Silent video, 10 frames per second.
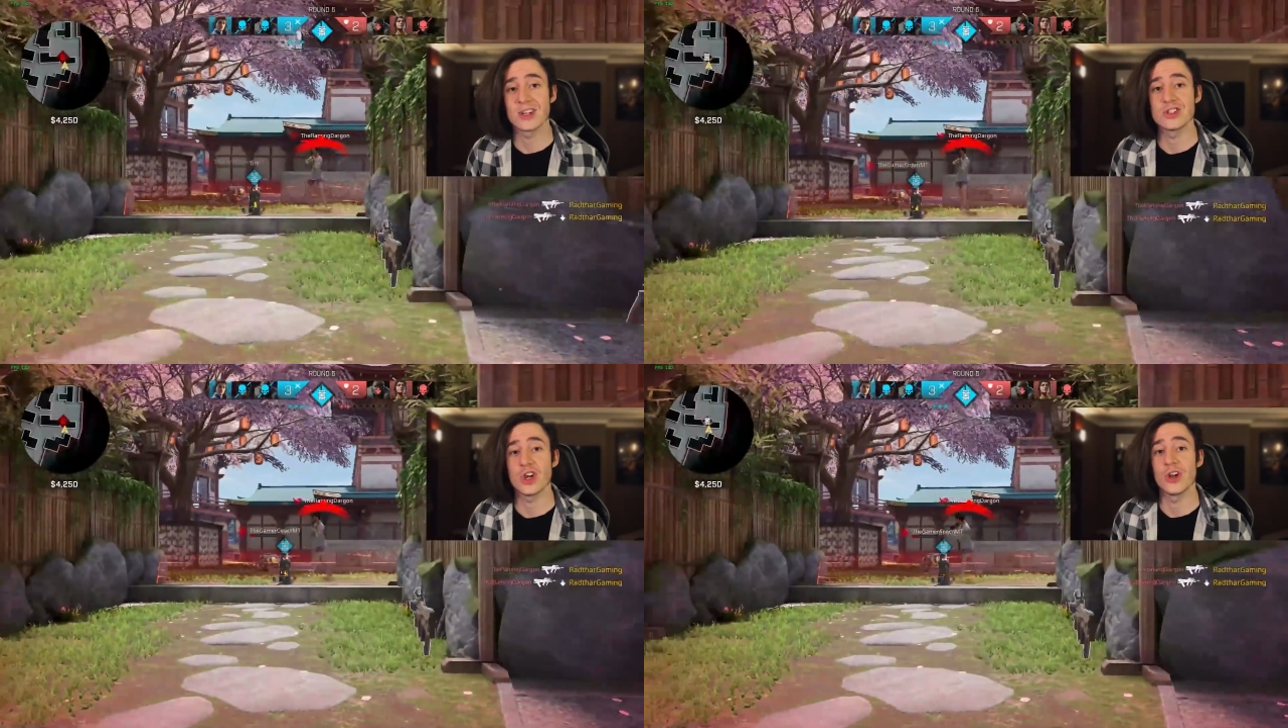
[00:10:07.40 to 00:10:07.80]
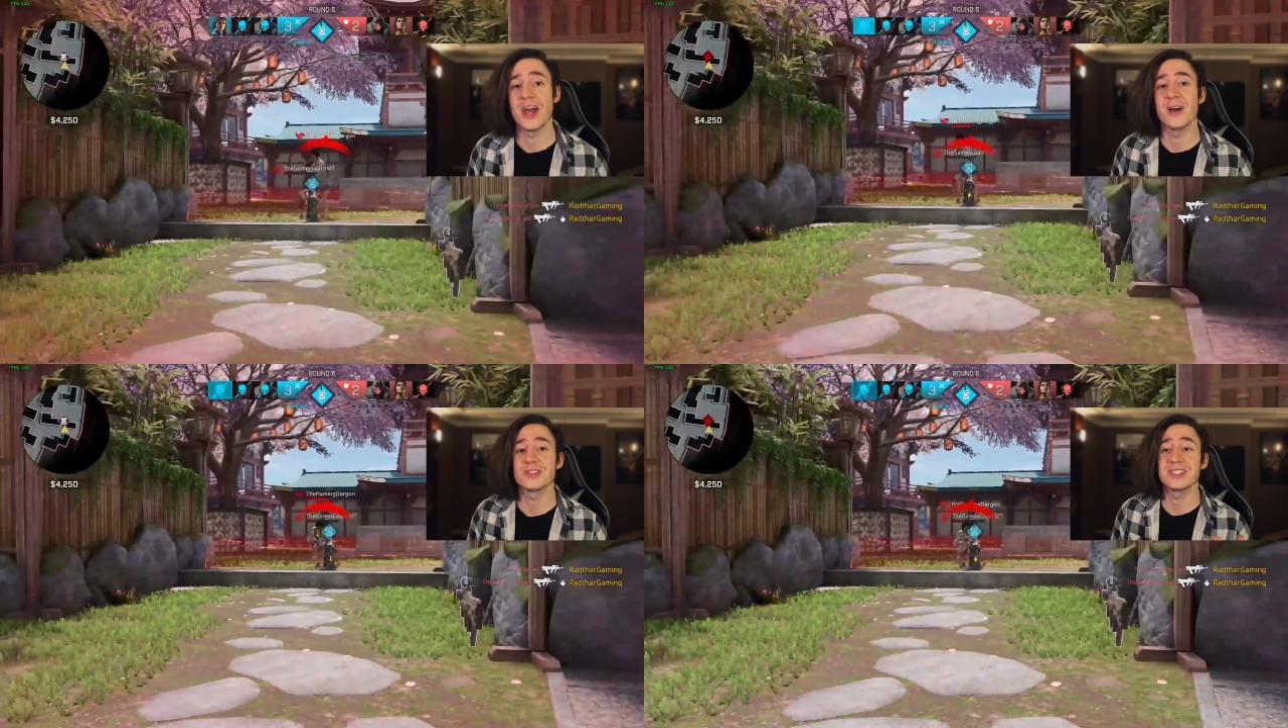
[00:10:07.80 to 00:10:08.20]
shot
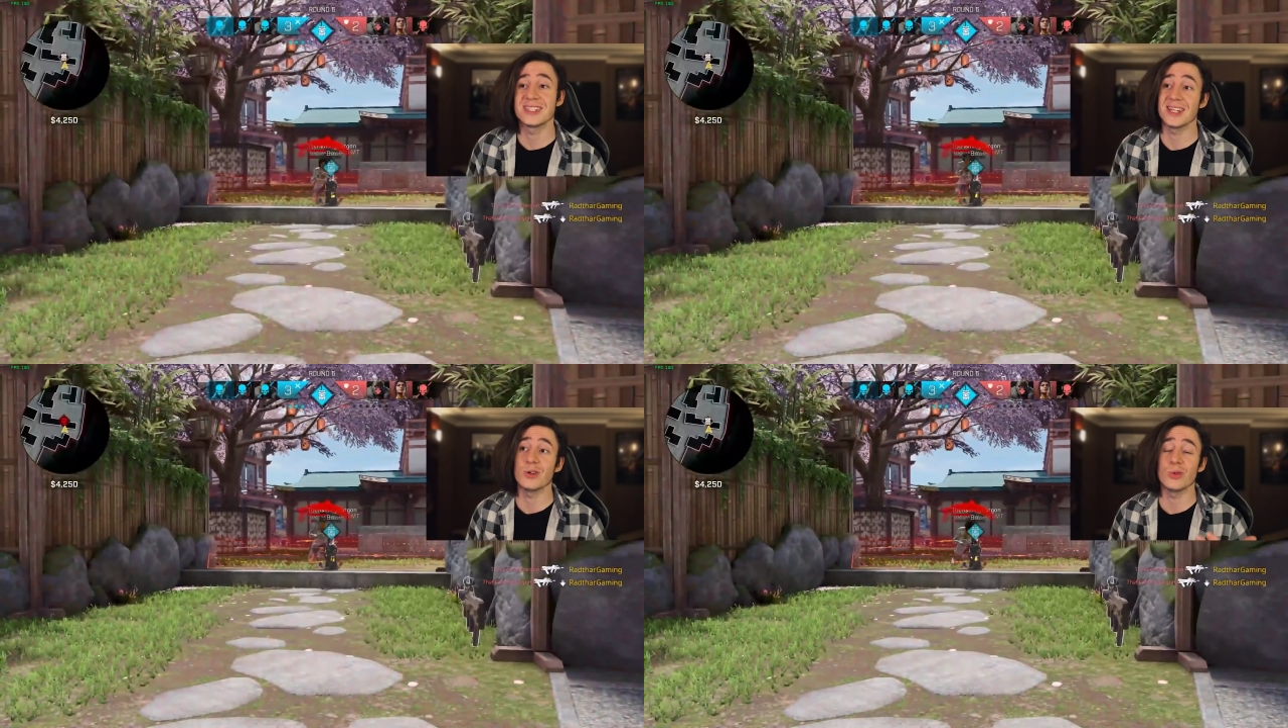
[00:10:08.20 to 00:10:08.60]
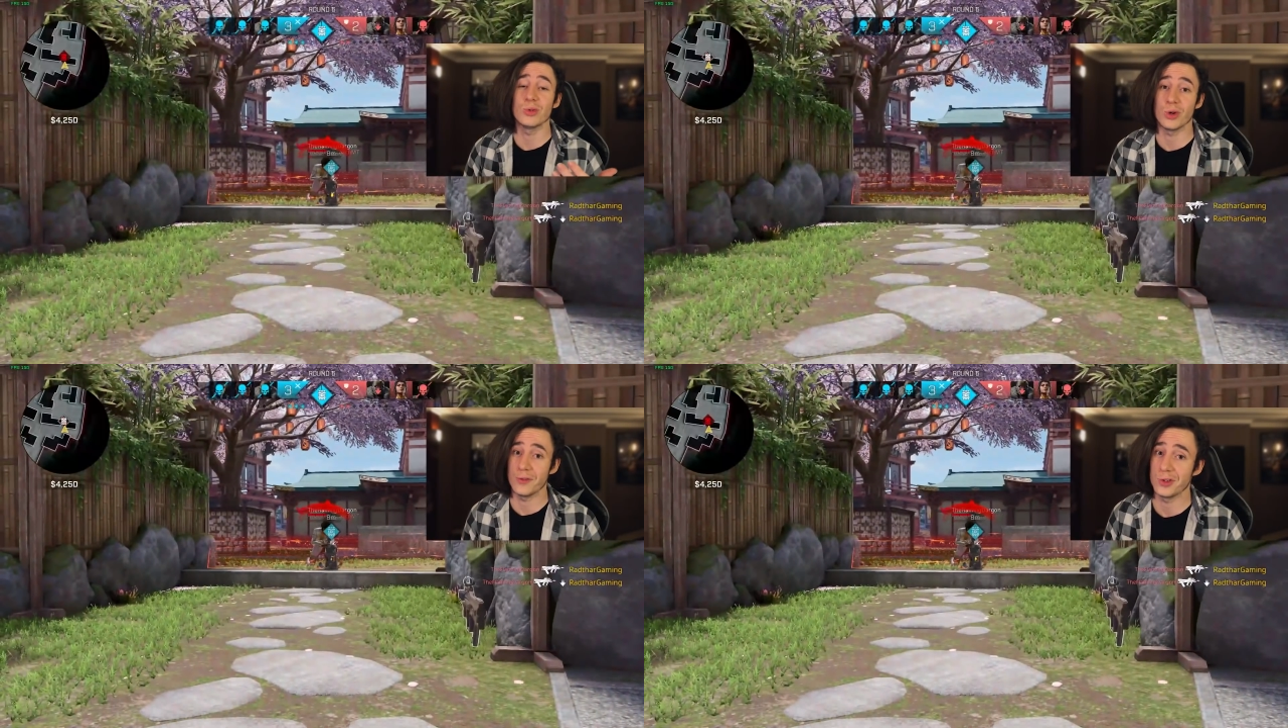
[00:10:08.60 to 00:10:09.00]
now. Still,
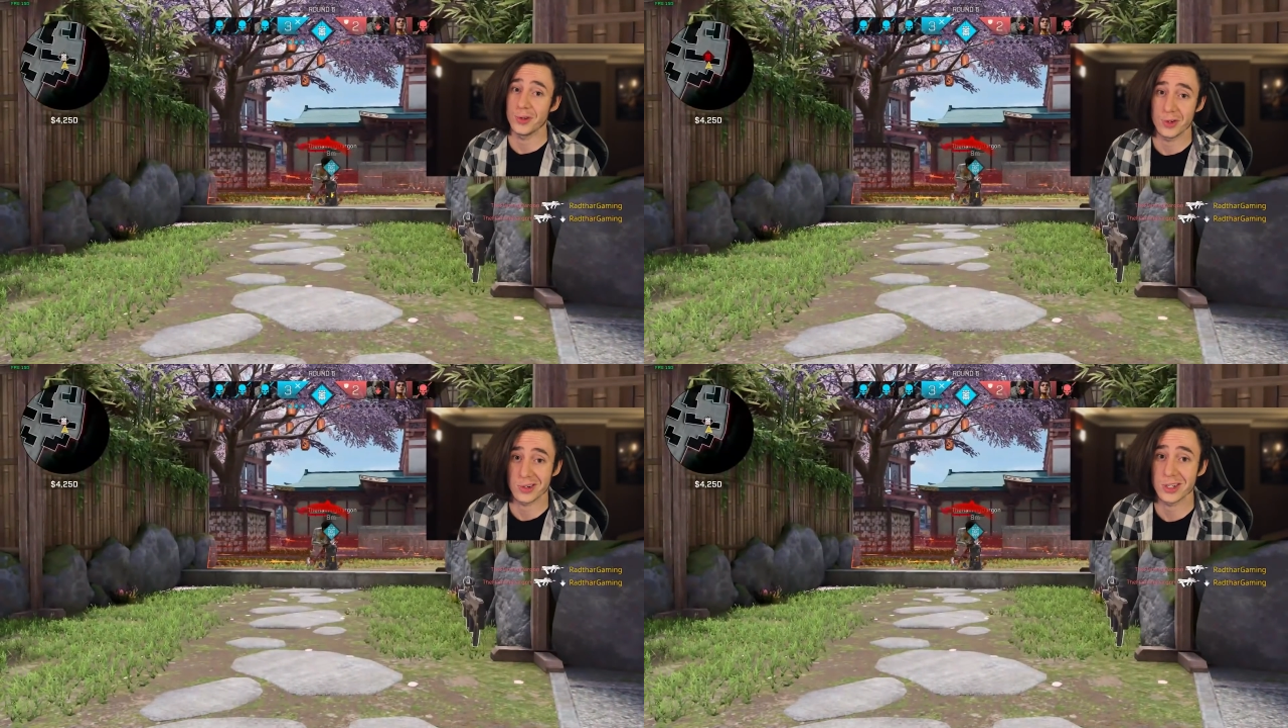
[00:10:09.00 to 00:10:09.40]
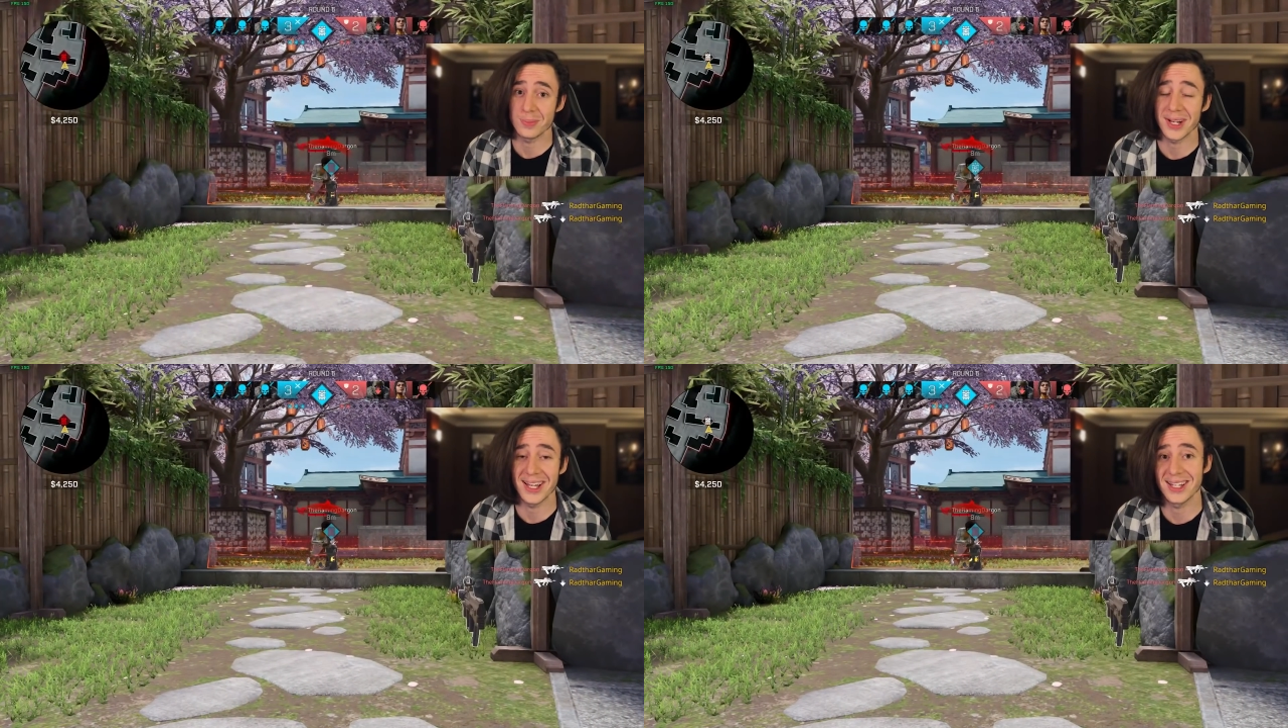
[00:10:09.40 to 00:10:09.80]
not if you're a good
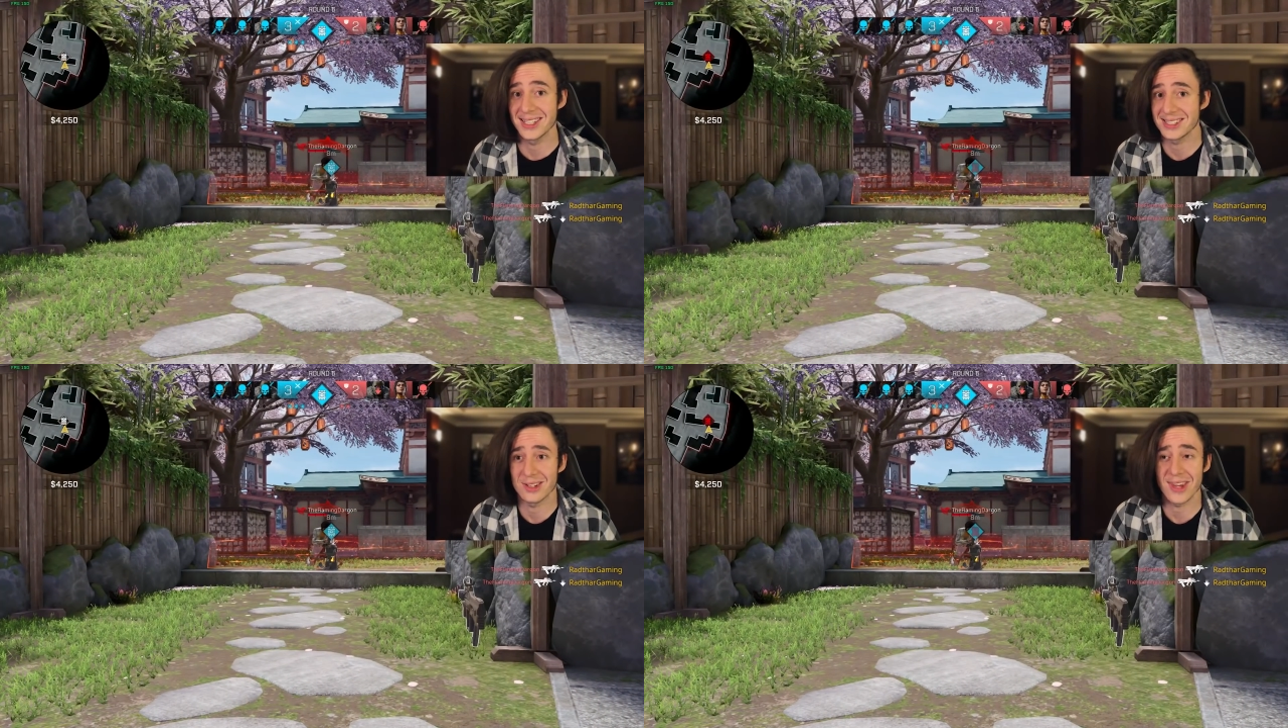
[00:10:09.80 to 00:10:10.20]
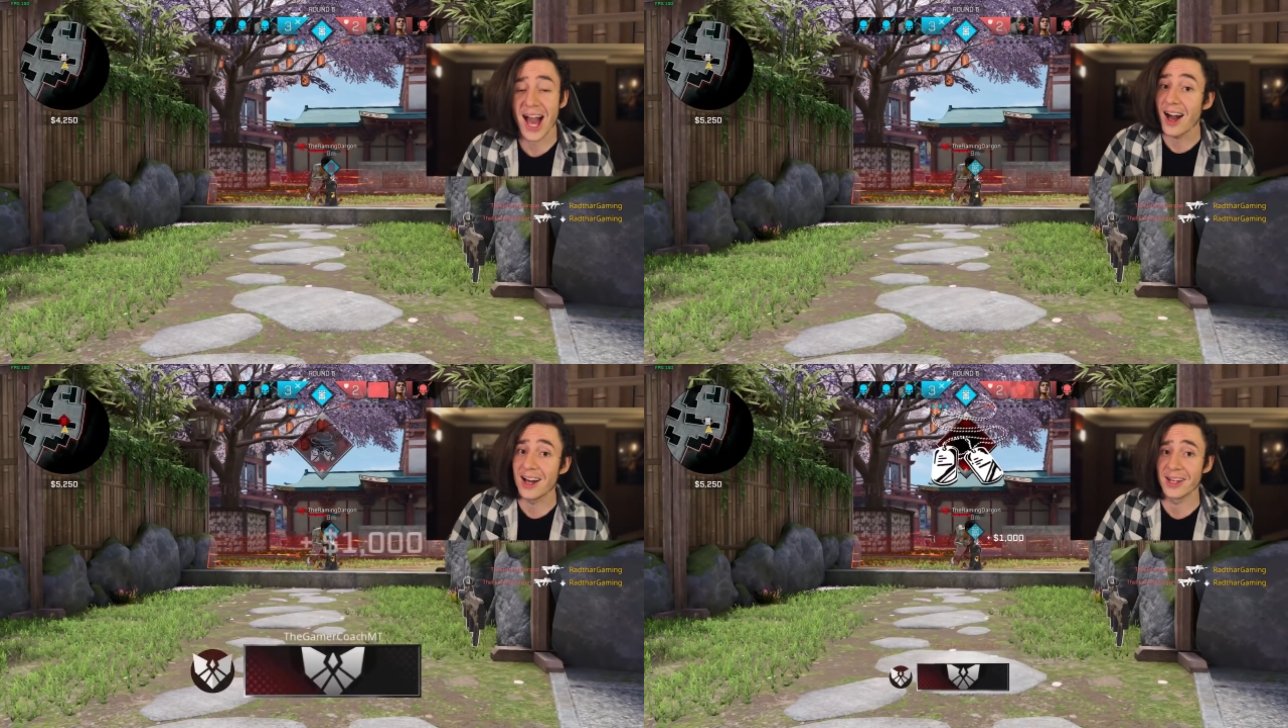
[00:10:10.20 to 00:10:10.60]
player, not that
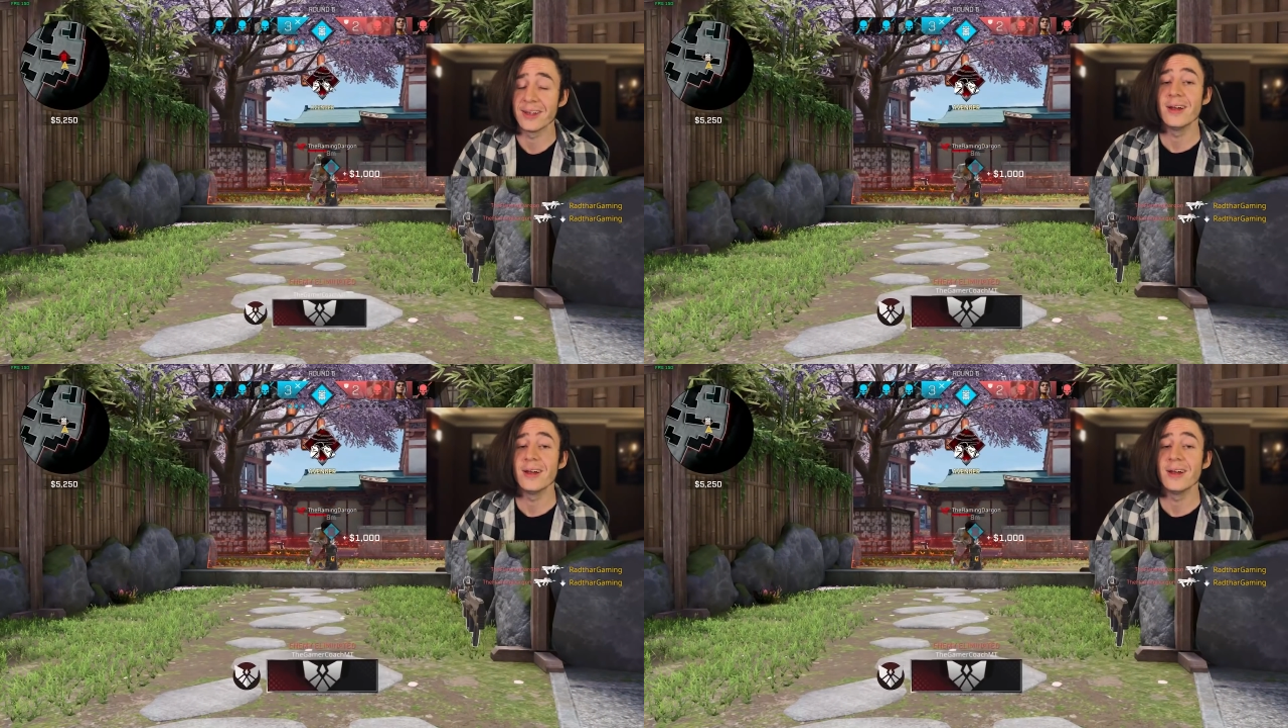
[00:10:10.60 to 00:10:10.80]
hard.